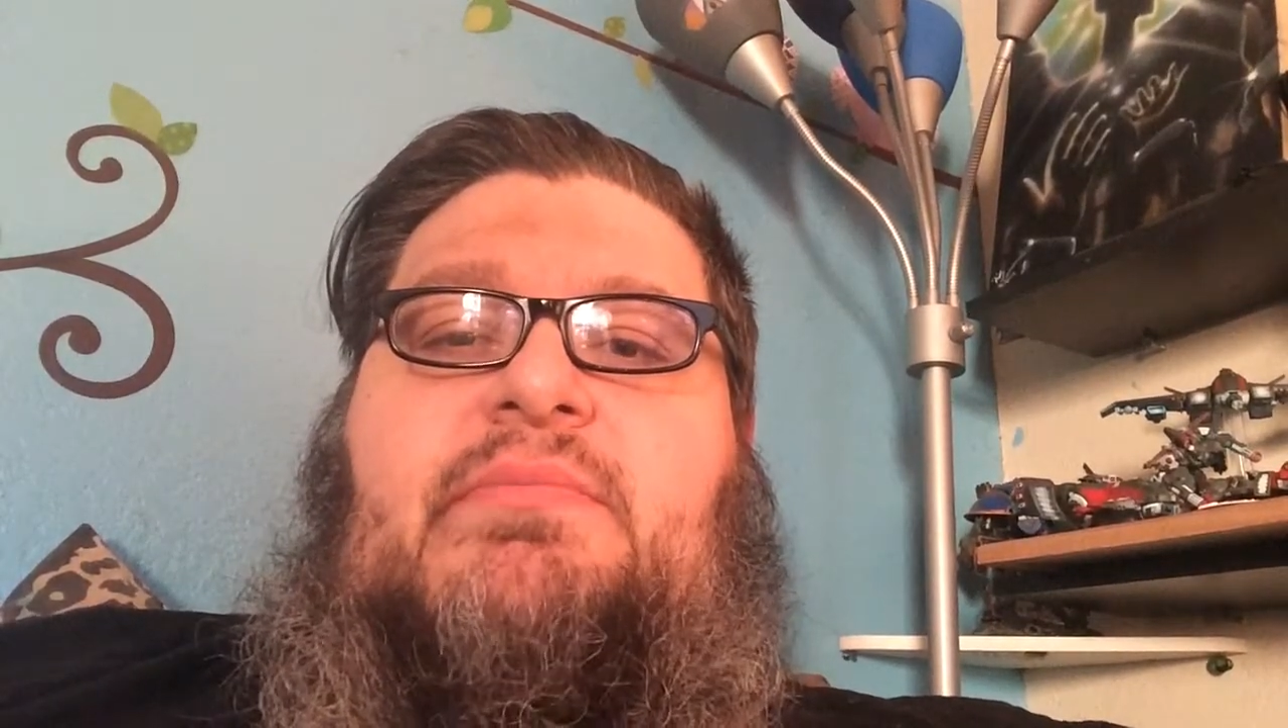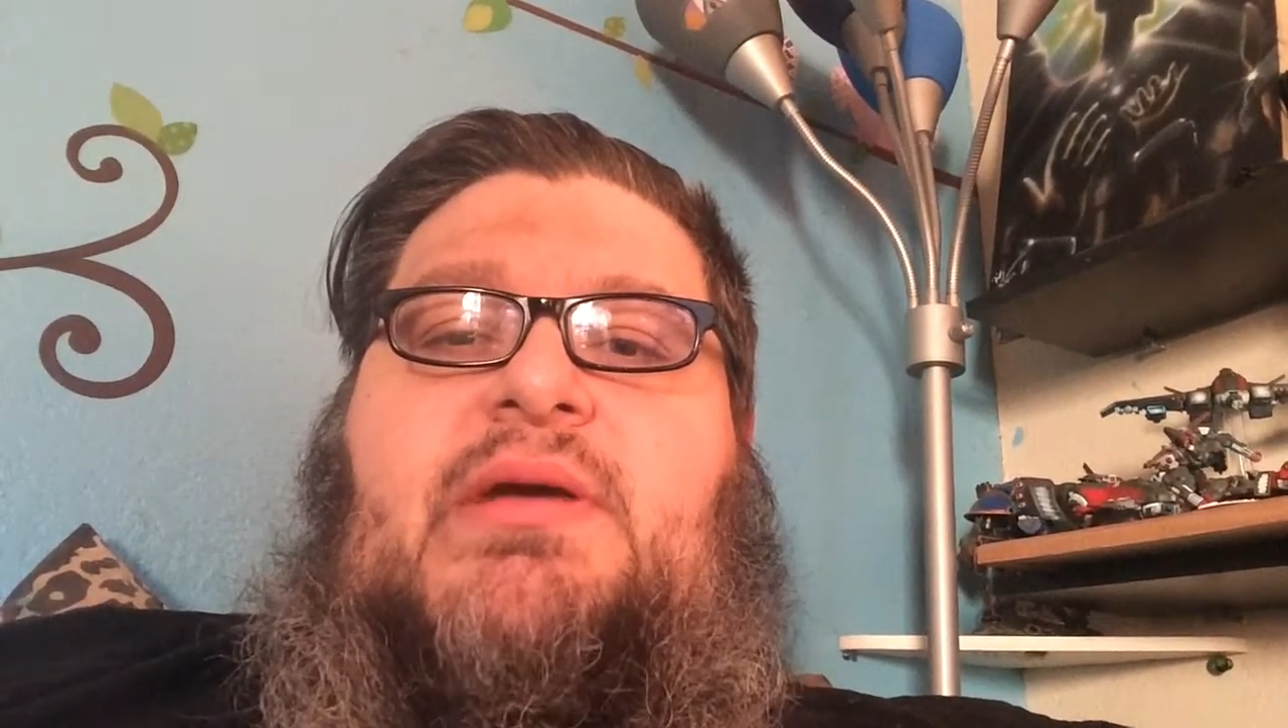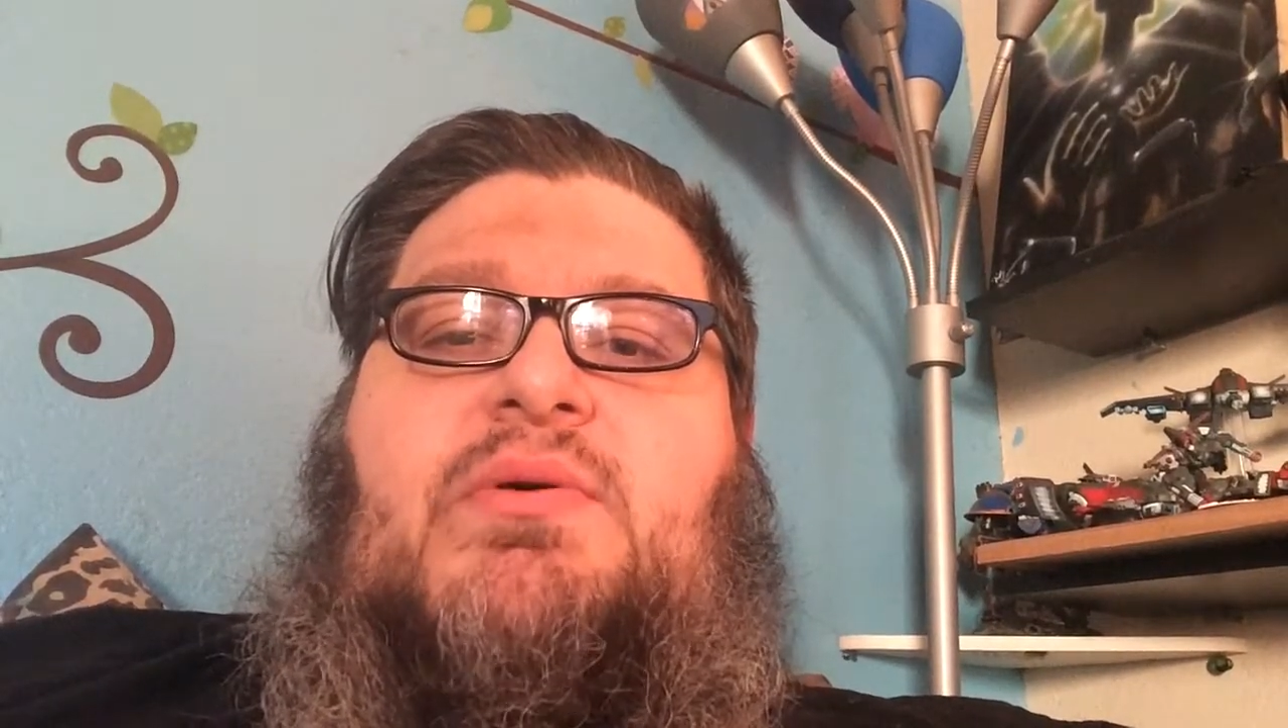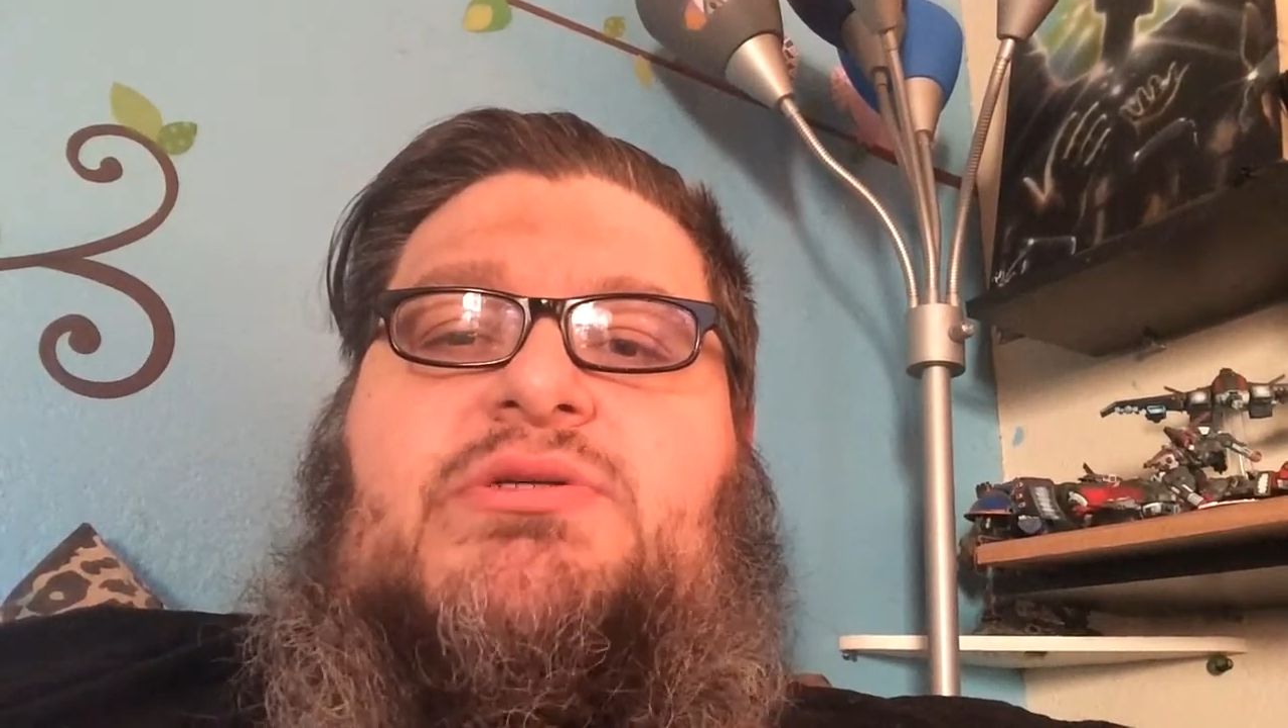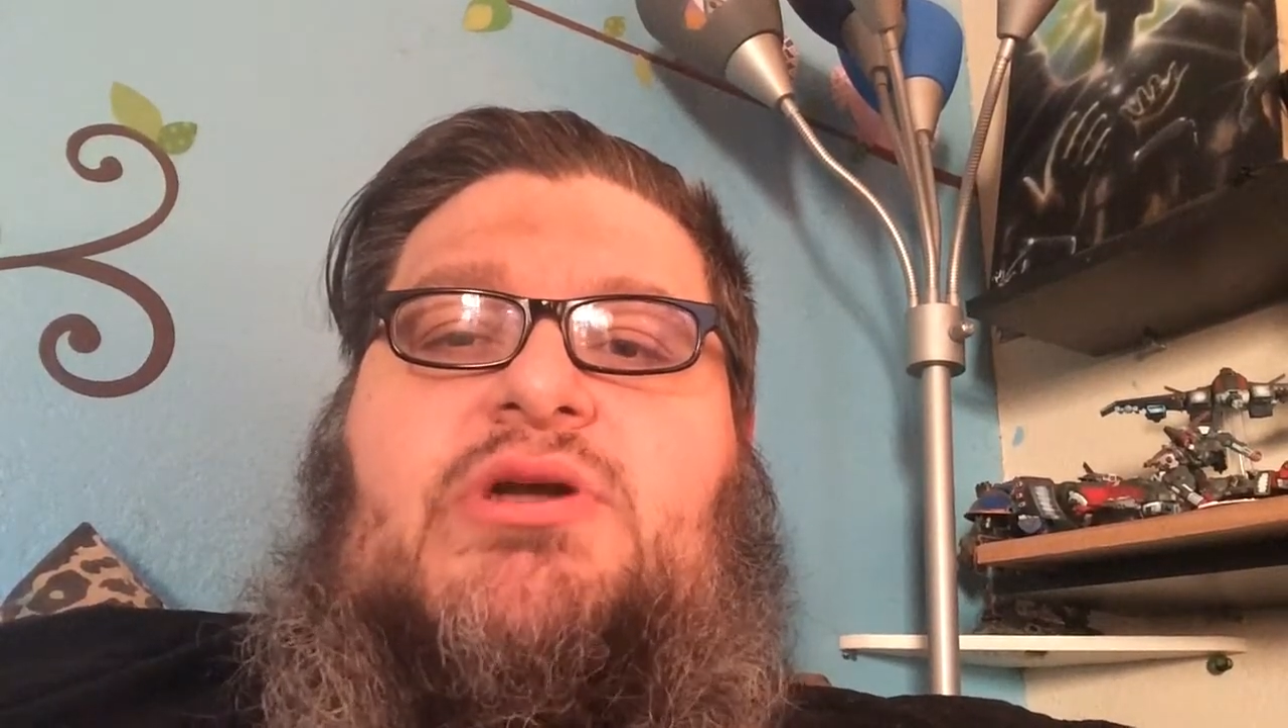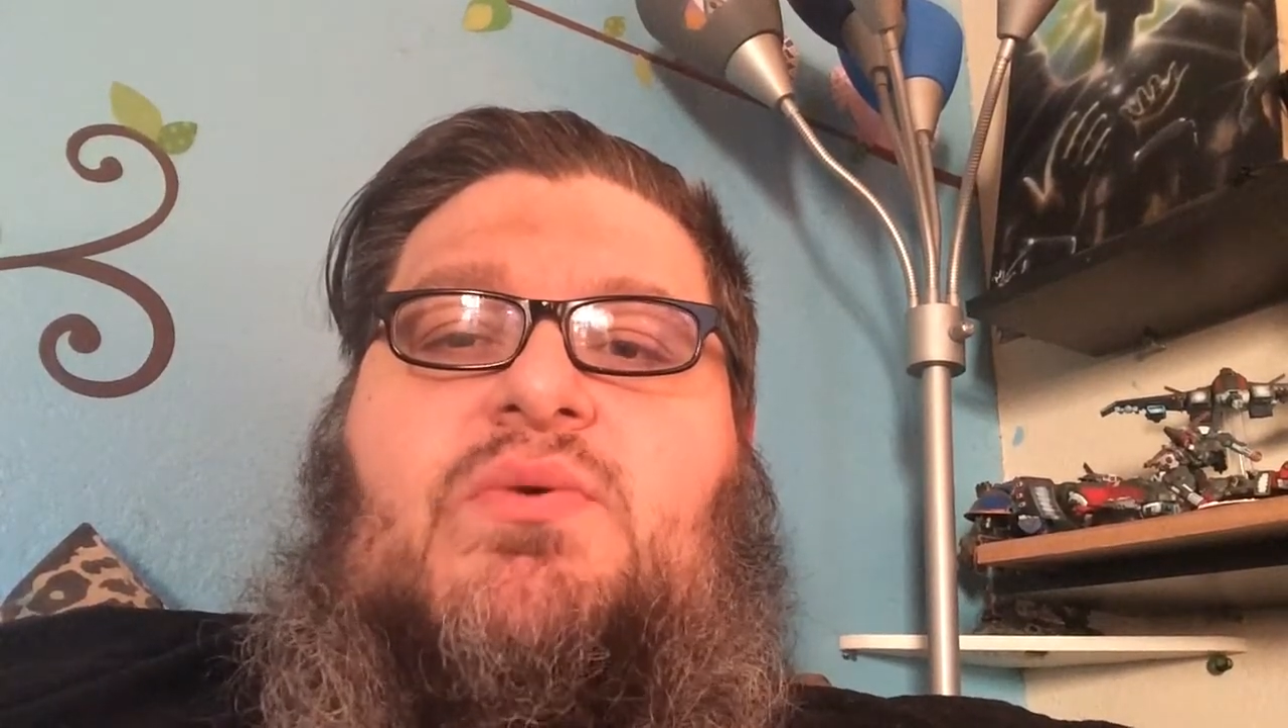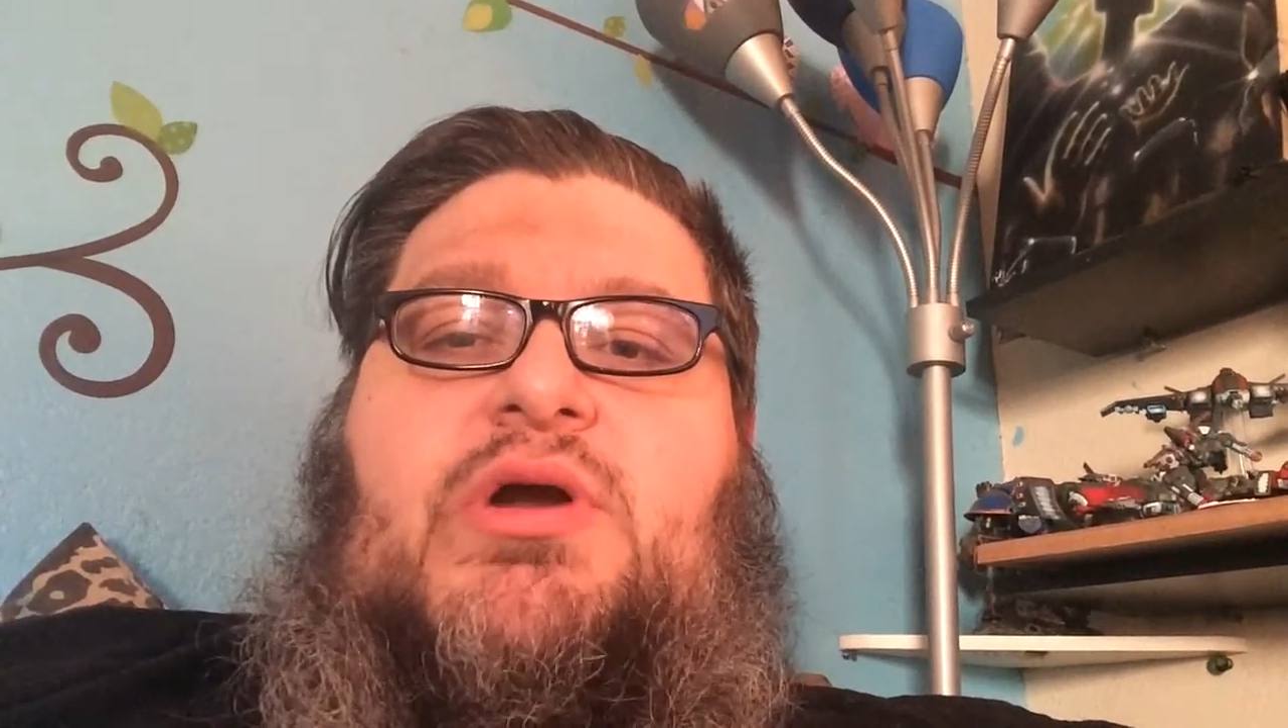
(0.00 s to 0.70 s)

I think I'm gonna start